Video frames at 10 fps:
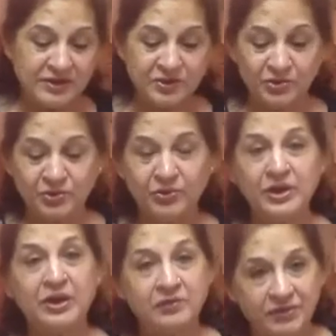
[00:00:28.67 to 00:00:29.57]
So
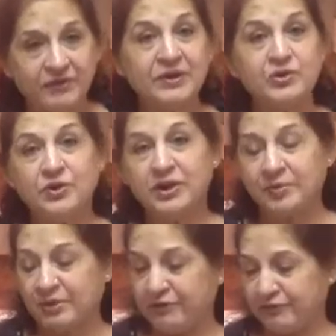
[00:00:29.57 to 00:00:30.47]
we will do a
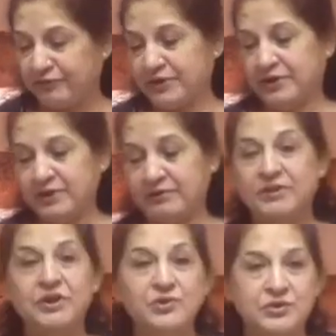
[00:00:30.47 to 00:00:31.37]
couple of
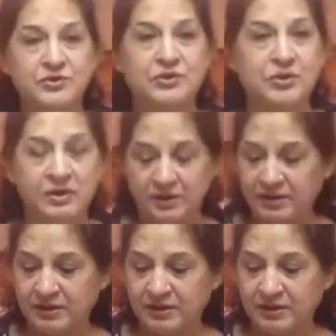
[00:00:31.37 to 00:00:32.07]
videos on